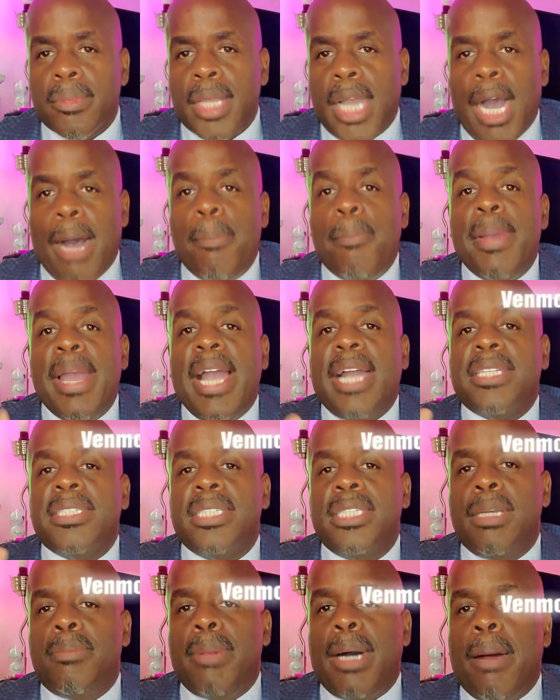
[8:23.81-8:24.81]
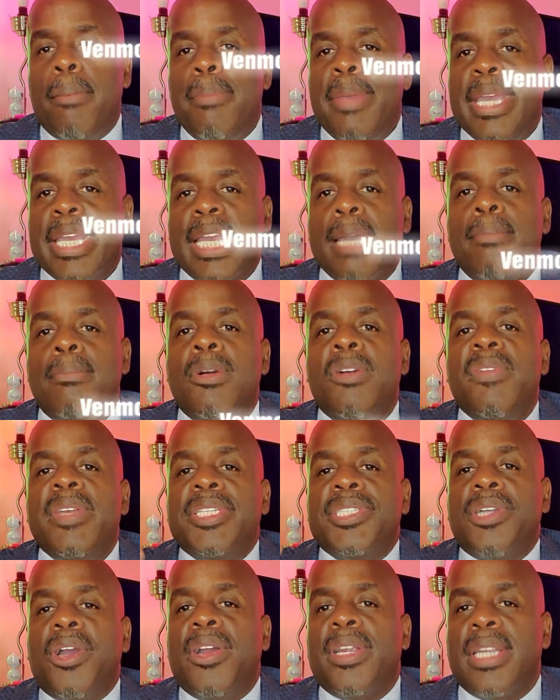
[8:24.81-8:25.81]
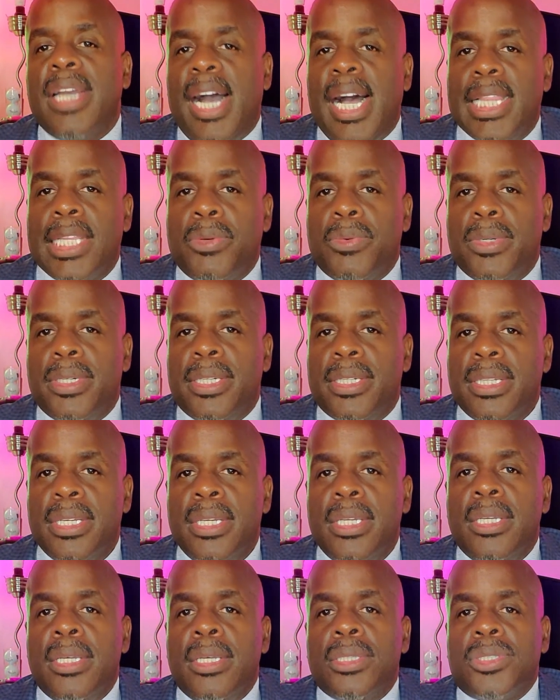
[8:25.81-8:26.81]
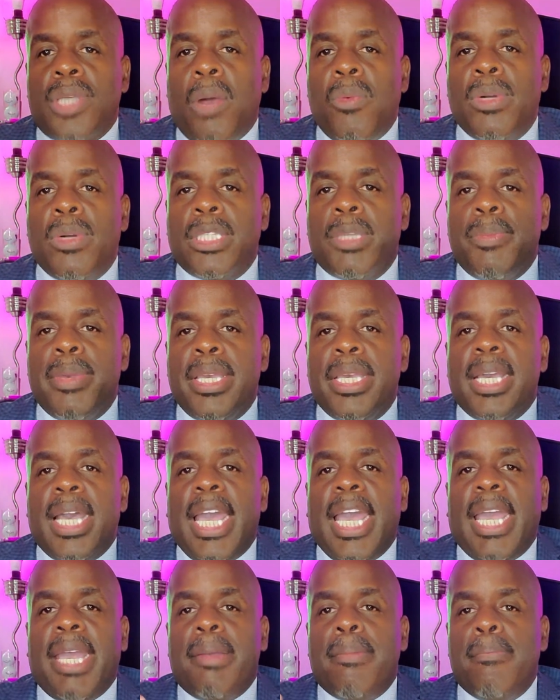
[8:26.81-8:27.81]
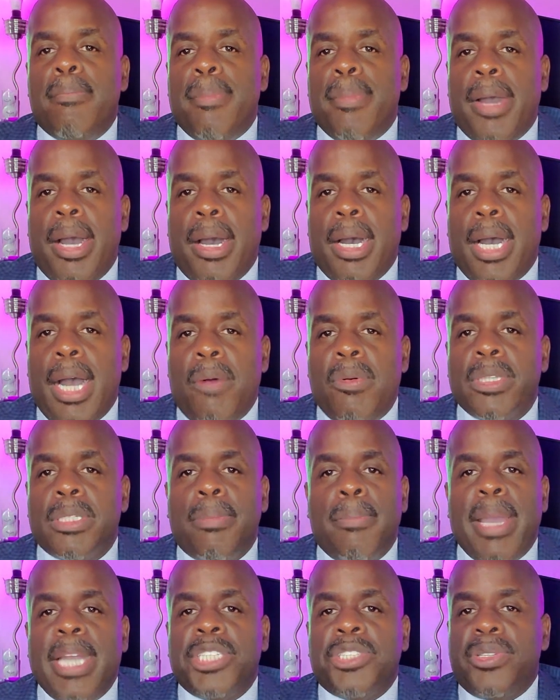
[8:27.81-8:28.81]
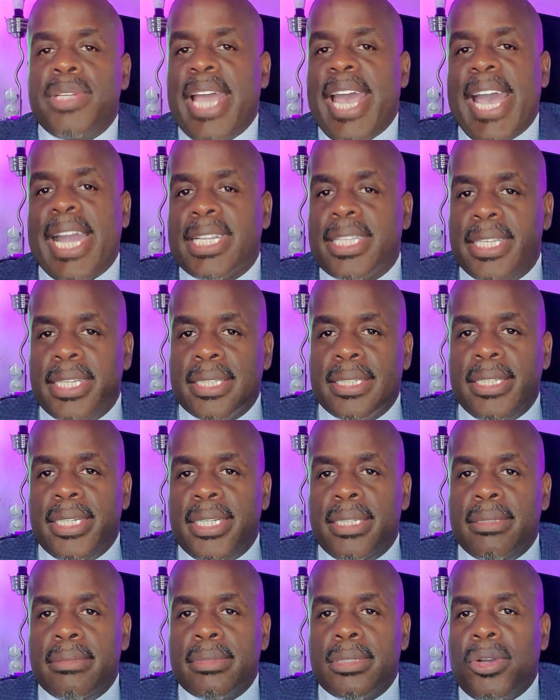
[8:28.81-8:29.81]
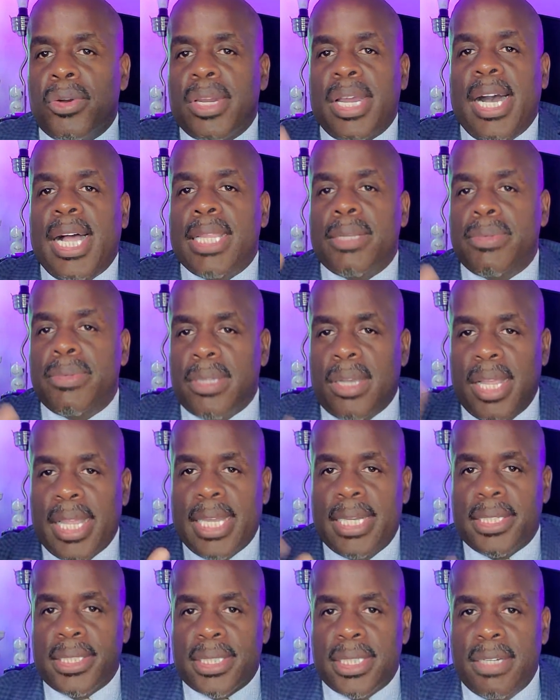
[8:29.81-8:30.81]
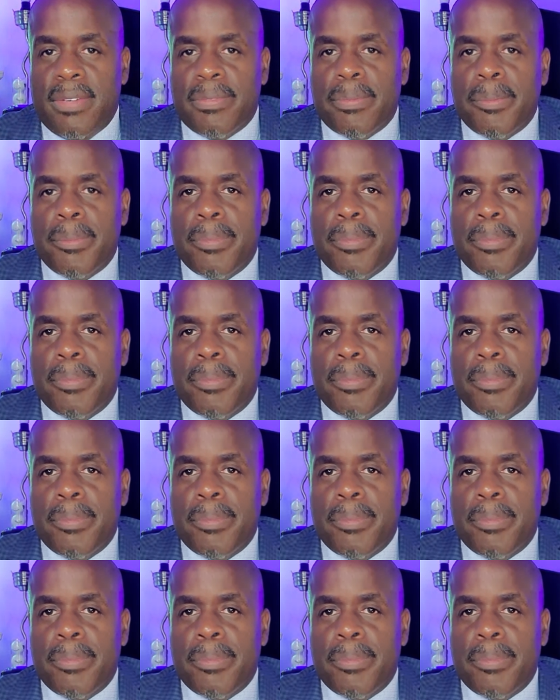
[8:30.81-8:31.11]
I'm passionate about being a movie star in Hollywood, so I want to major in acting and go to Hollywood and all that kind of stuff.